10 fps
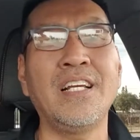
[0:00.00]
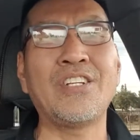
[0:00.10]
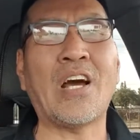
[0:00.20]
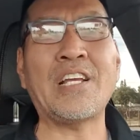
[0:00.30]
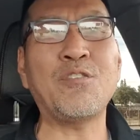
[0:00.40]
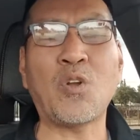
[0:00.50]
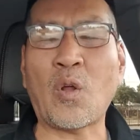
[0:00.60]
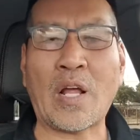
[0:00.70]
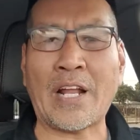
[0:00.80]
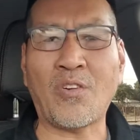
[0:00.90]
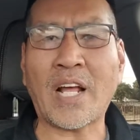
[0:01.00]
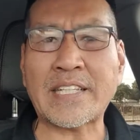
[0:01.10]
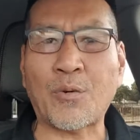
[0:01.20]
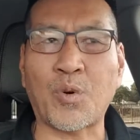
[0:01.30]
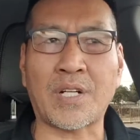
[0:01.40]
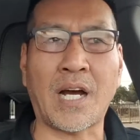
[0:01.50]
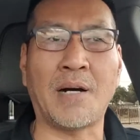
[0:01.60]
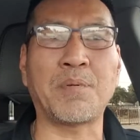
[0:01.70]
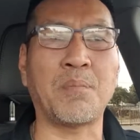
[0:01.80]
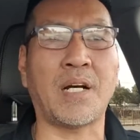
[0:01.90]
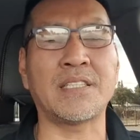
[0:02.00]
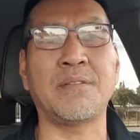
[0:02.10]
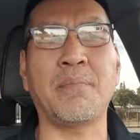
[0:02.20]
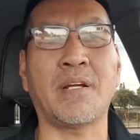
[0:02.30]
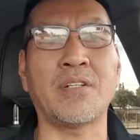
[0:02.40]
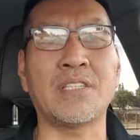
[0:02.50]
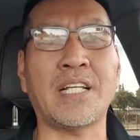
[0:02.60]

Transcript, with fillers: You know, I even I don't like that word compromise in marriage.